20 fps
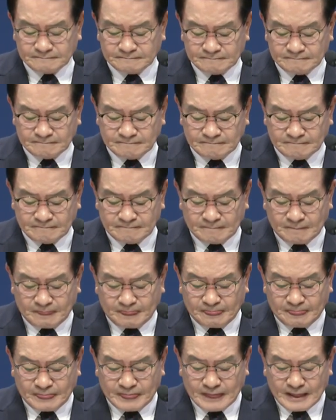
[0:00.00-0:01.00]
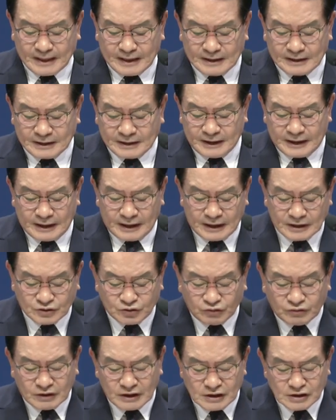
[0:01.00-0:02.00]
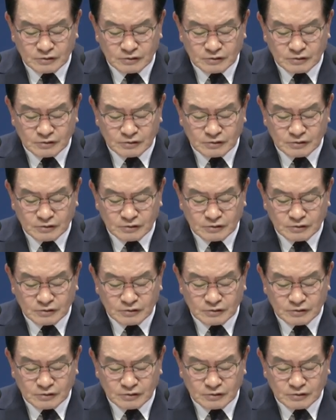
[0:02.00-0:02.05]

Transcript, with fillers: it'll be difficult to stand